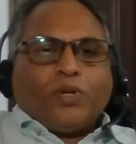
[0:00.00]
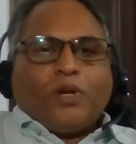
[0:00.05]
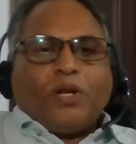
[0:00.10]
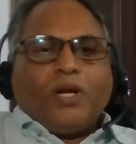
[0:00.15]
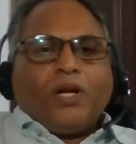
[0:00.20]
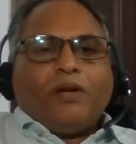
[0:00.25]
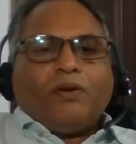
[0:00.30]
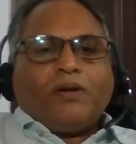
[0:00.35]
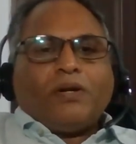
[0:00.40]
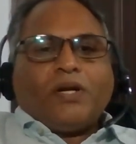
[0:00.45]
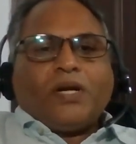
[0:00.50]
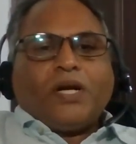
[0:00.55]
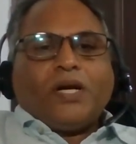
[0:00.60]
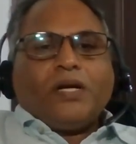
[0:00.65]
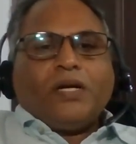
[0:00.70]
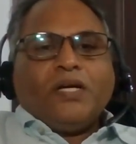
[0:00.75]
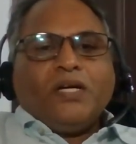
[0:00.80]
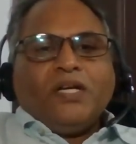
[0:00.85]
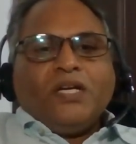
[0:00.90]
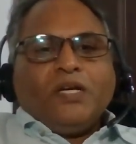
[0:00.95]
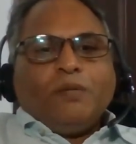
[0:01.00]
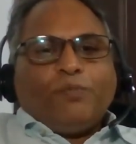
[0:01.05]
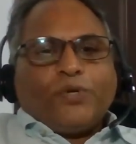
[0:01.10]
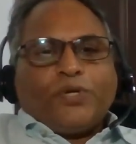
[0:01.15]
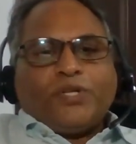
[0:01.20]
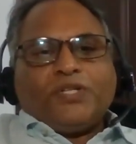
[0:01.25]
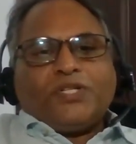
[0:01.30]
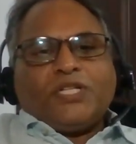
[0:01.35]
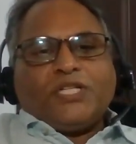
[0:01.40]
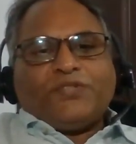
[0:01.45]
Those are all our
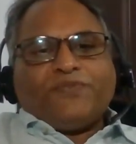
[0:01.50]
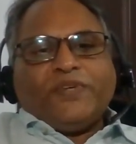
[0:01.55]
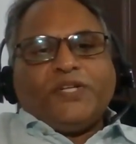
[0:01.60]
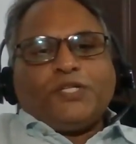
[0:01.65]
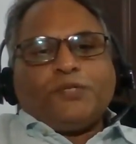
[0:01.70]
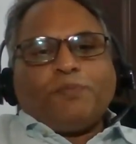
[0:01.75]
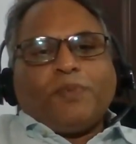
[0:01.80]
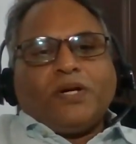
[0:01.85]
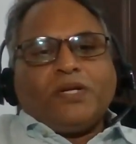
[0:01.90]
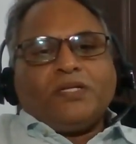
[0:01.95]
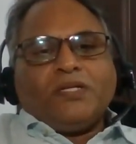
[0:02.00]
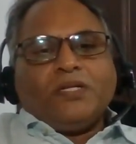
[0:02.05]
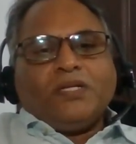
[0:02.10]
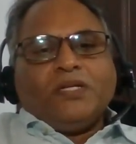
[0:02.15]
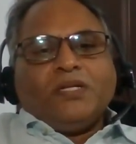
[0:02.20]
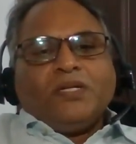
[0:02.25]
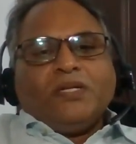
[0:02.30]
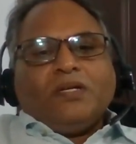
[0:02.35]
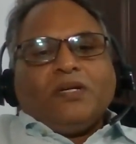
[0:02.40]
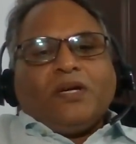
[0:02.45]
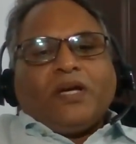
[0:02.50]
potential sweet spot.